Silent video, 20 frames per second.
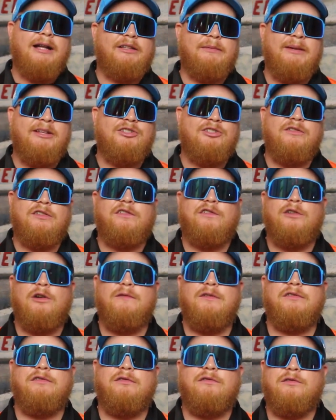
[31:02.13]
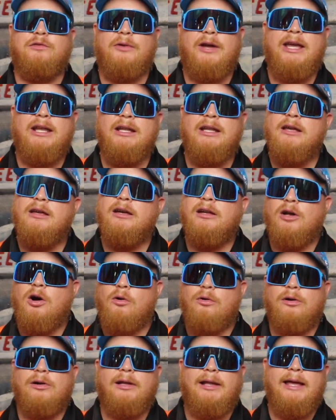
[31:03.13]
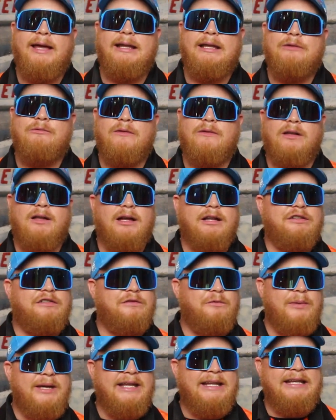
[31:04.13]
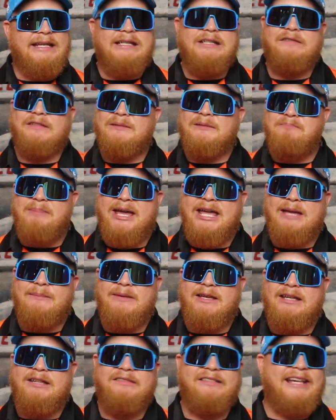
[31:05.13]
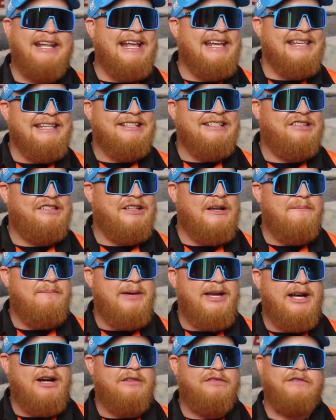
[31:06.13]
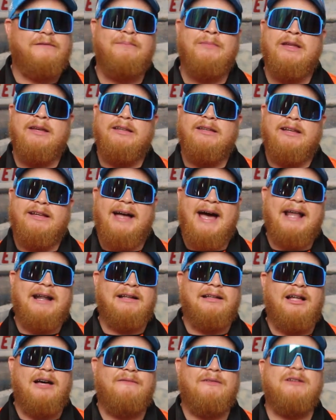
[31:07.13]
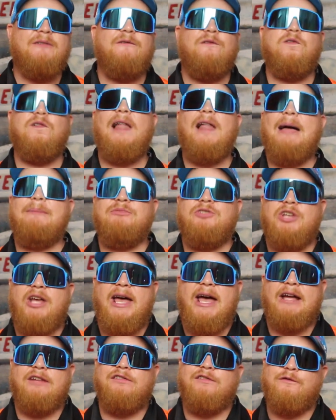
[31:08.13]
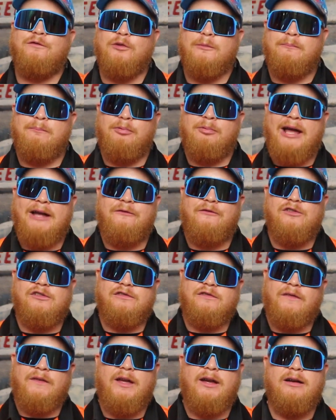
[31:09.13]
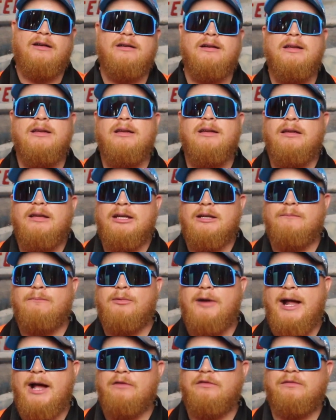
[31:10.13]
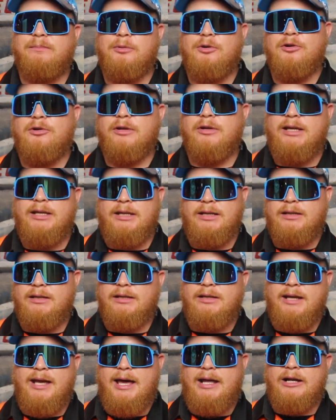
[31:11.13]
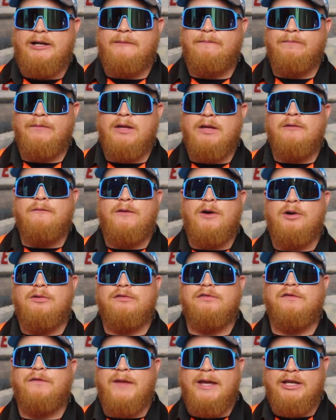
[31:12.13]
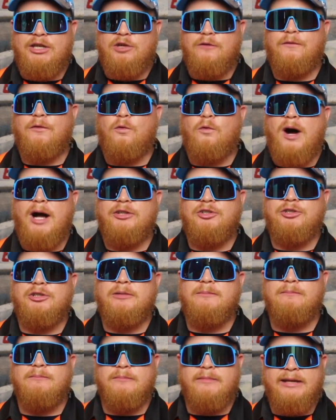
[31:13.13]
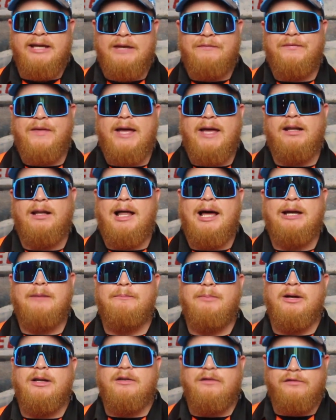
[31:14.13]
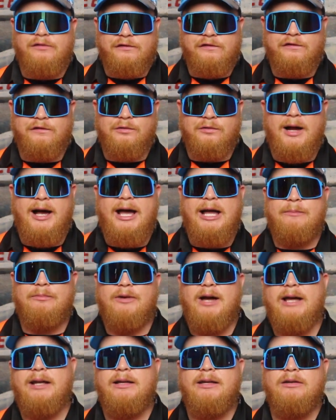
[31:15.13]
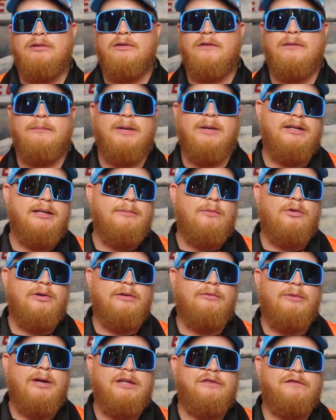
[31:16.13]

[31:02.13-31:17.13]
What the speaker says: Not to mention the service was great. An older lady with a lot of sweeties and babies, can I get you something else? You gotta love it. Flapjacks for breakfast there in Brownsburg, Indiana. Folks, thank you for watching. Hit that like button. Subscribe right here to the Monday Morning